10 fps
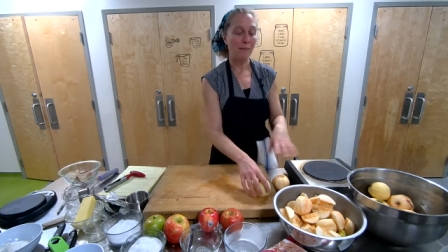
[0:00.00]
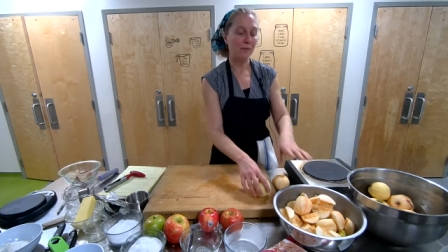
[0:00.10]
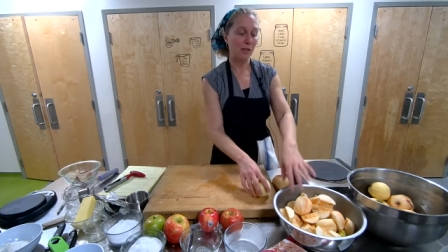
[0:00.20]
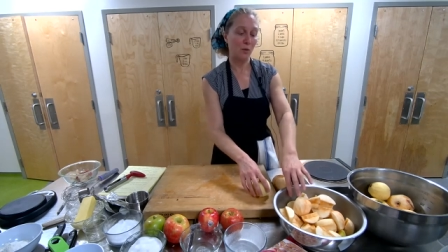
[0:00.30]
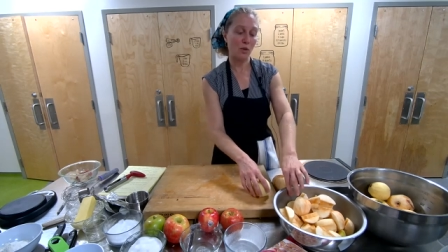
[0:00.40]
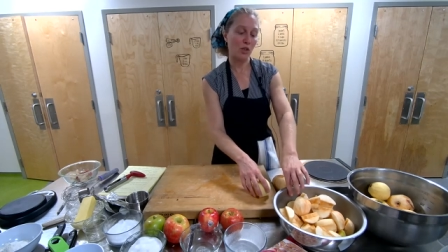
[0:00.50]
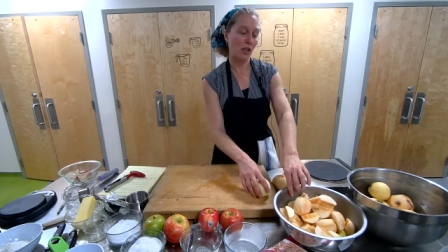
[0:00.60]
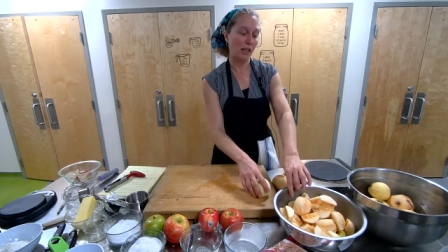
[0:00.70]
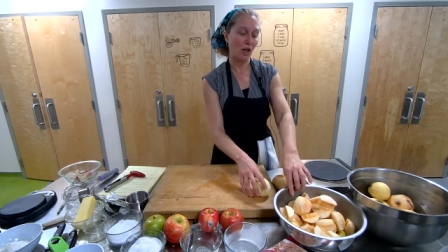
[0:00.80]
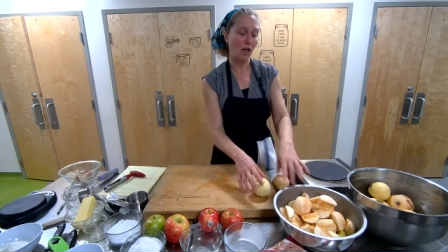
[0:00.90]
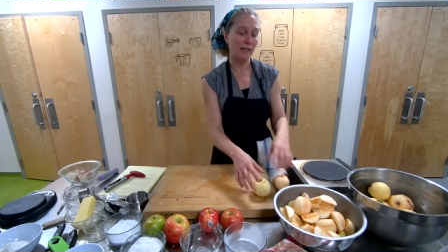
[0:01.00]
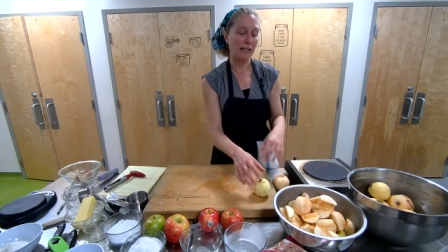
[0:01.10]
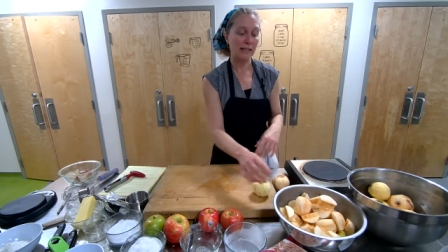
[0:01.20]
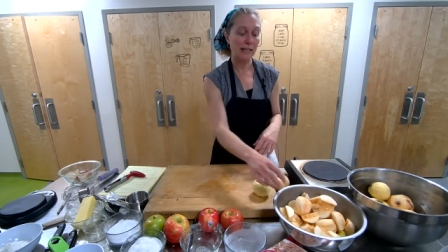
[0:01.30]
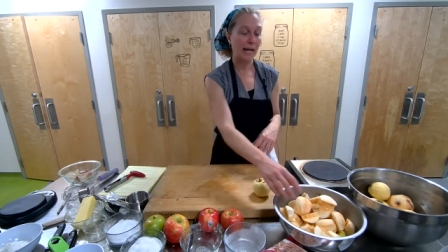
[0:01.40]
These were chilling all day
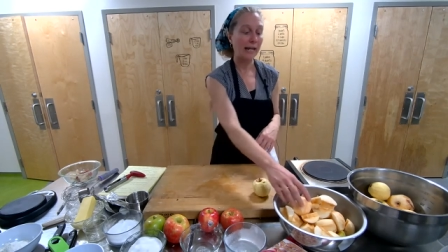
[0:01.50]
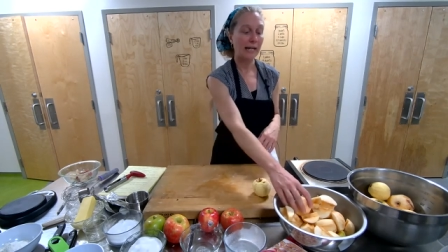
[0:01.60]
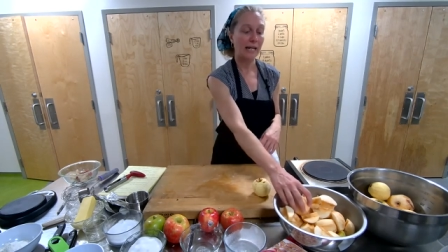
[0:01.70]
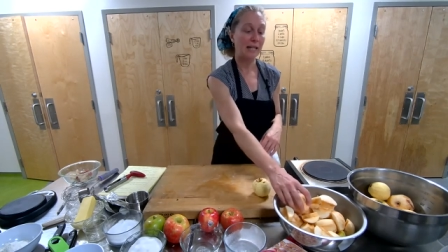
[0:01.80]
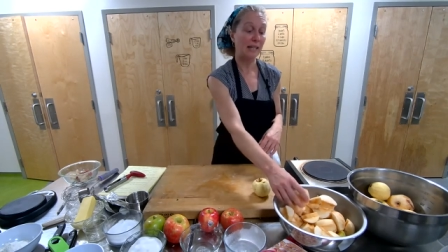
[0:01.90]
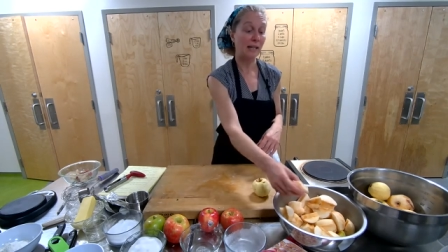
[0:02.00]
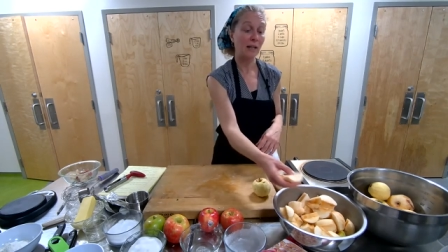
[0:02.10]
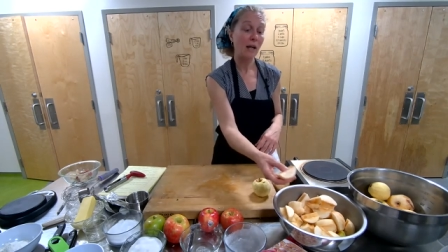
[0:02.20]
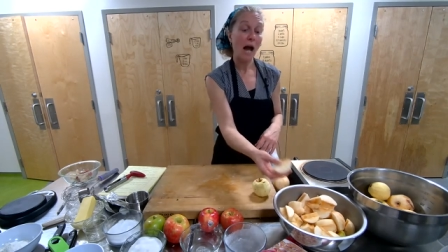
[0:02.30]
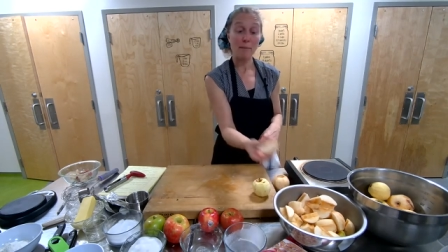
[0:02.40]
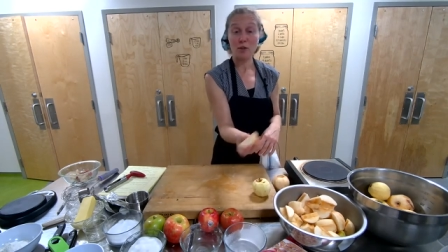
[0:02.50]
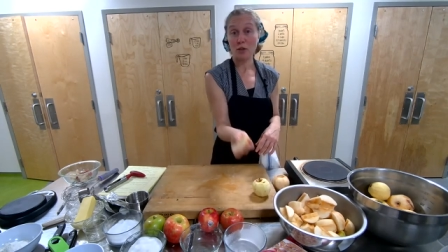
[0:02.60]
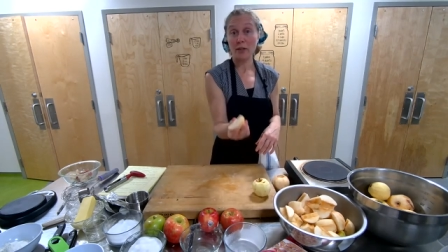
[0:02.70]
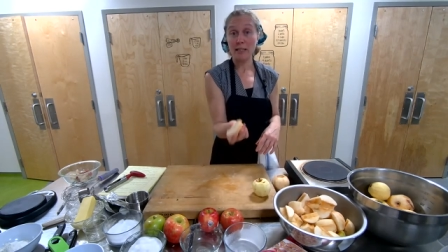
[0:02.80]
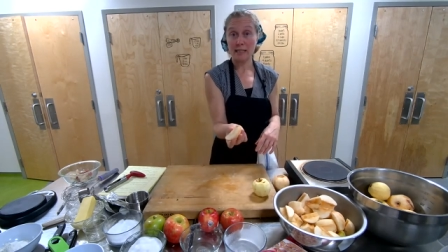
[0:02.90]
today, and I think I'm
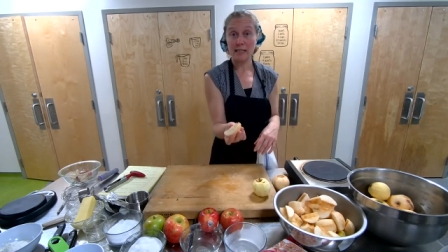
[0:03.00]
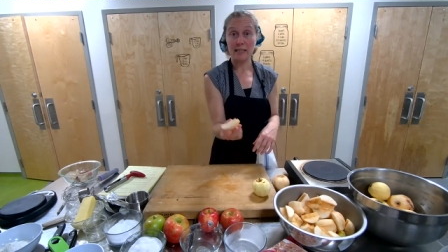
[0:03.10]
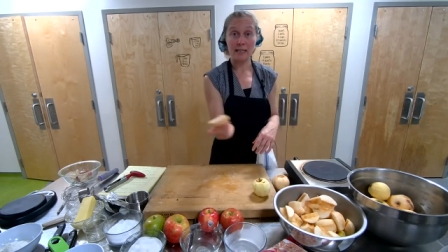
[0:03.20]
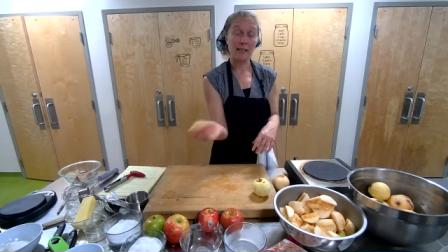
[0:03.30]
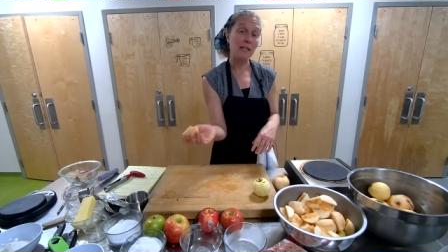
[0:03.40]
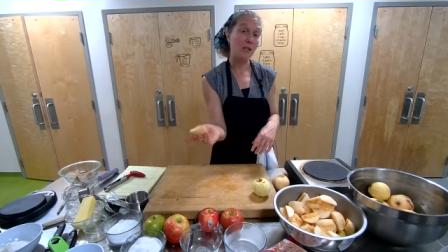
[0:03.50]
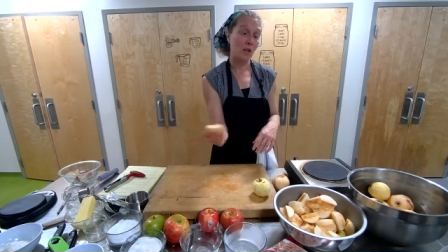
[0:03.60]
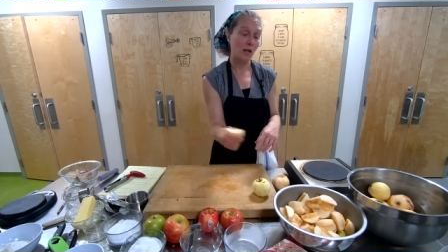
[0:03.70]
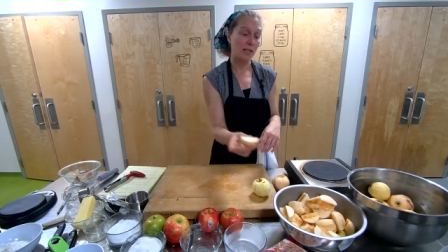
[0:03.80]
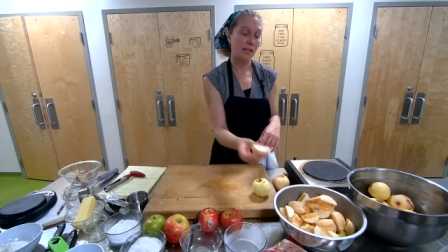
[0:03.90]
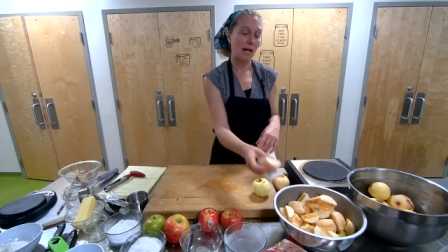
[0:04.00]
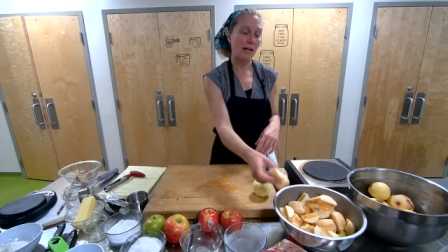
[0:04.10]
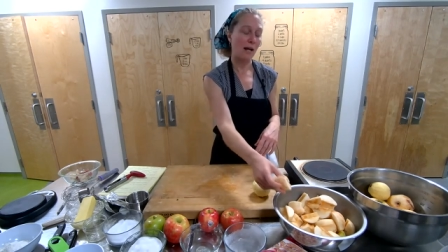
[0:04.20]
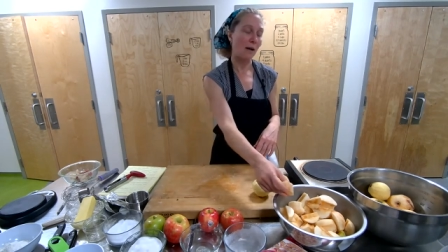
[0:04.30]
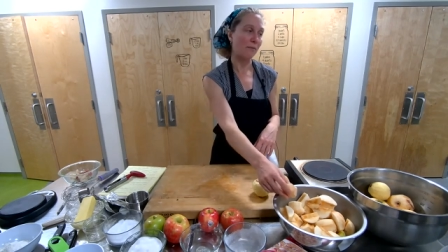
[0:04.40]
curious to see these tarts
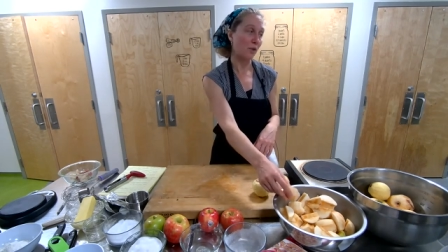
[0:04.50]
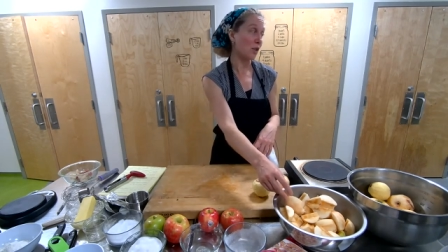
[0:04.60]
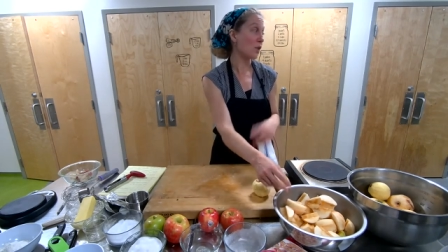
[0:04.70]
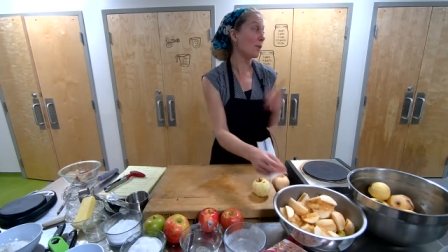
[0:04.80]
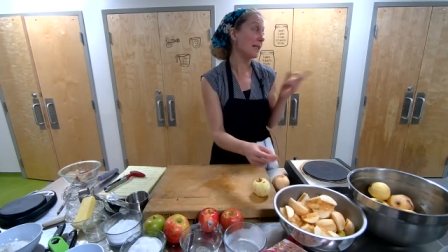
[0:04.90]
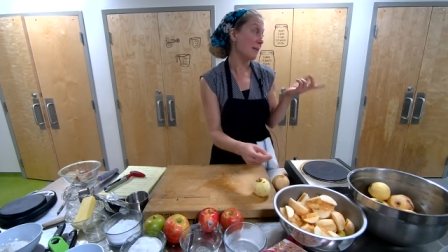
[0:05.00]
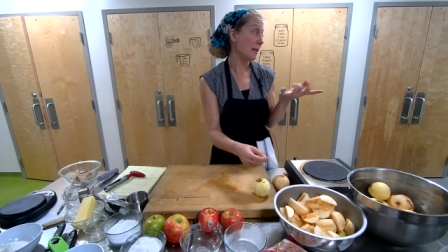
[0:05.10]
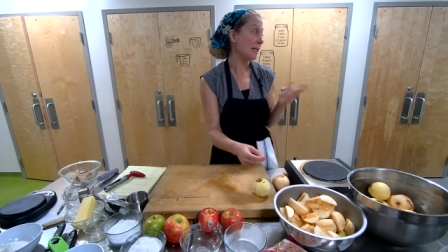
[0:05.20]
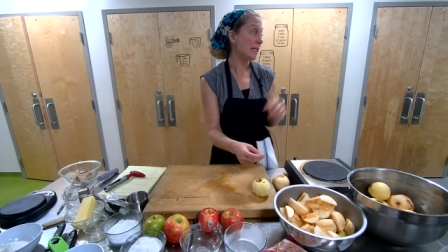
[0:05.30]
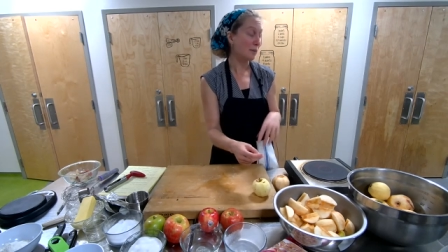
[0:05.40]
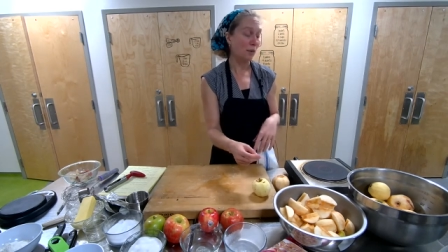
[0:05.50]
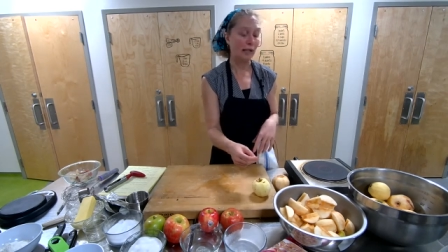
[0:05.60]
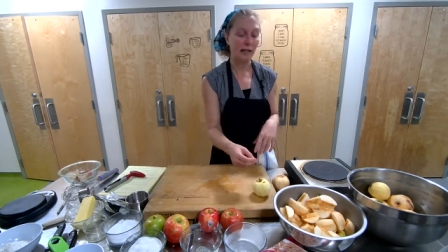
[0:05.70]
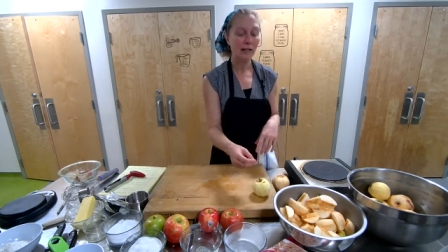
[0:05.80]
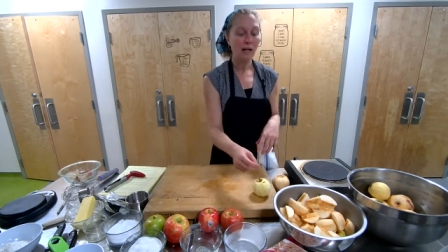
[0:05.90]
versus the ones I made this
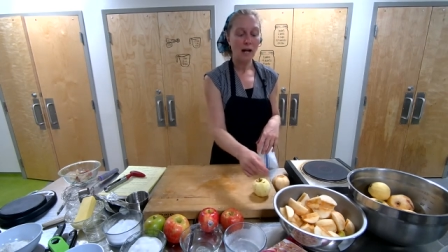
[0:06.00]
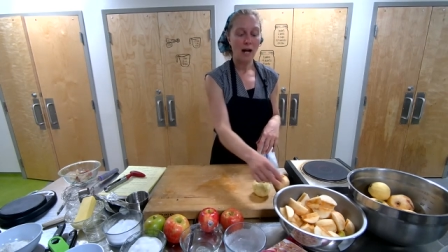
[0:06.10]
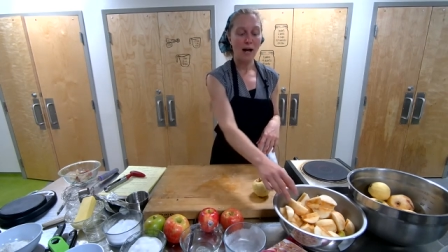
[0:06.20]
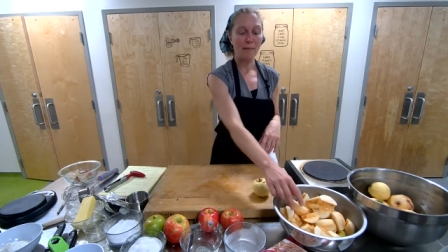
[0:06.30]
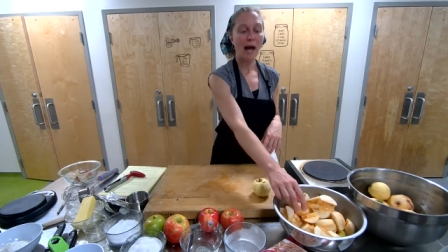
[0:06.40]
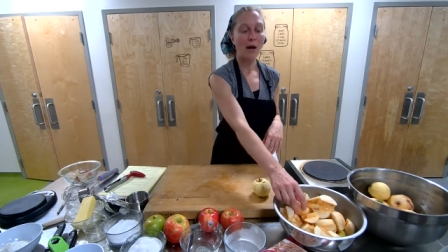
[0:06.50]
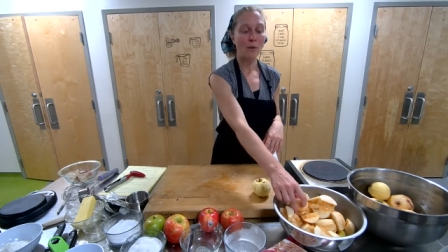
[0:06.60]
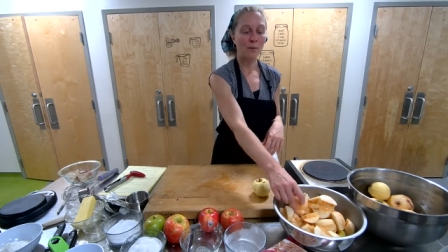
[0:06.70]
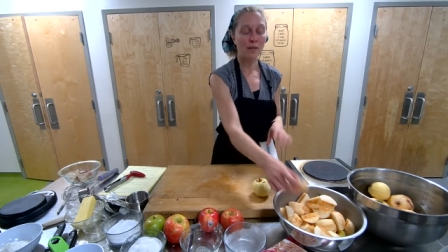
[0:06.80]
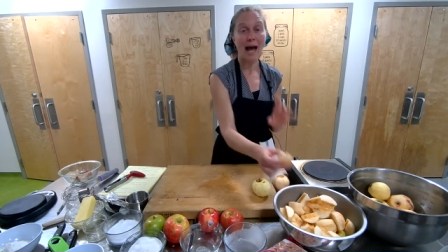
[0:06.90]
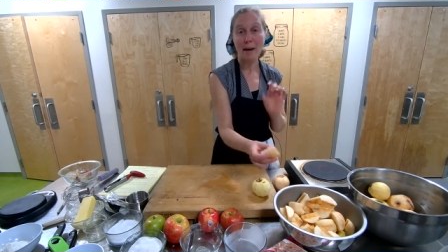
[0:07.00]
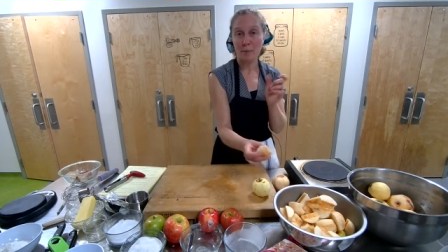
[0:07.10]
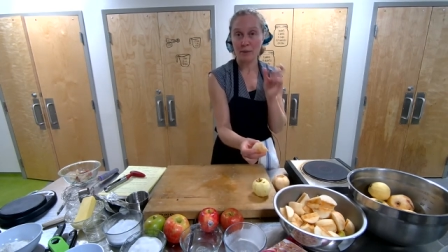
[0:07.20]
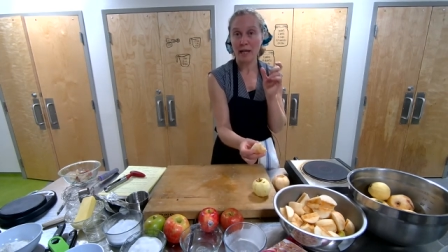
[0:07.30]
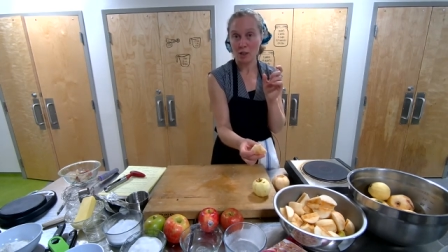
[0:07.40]
morning, how the
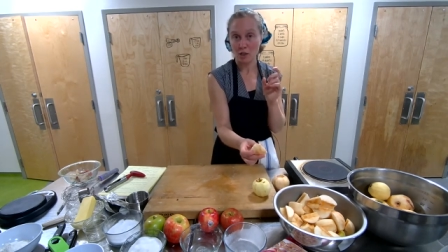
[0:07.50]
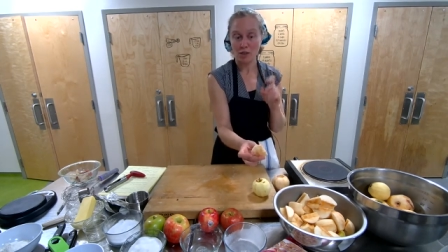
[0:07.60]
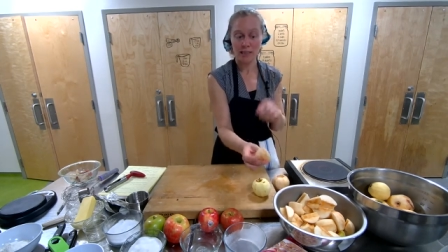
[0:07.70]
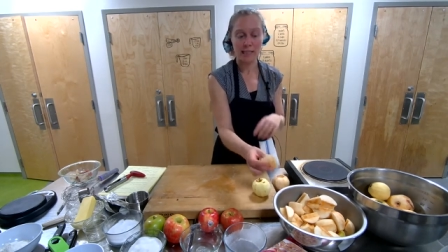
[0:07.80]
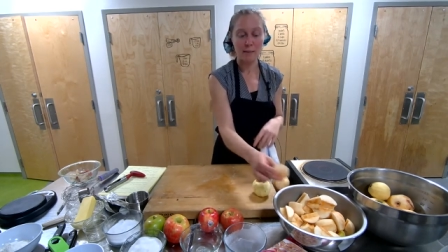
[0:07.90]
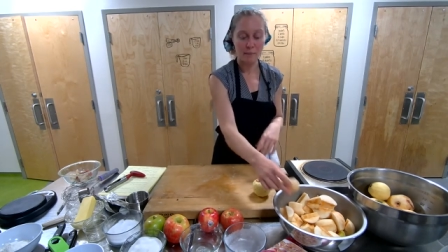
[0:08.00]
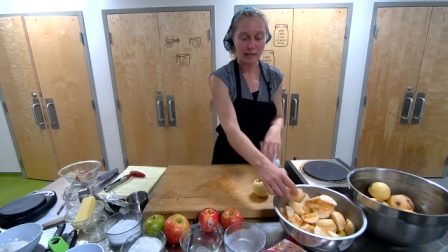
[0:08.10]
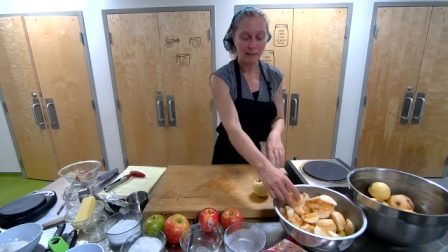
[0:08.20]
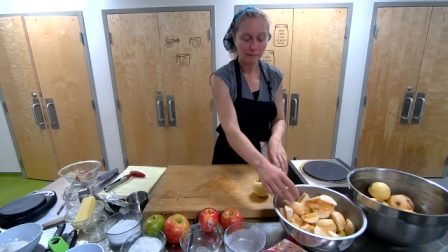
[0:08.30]
apple texture is going to be.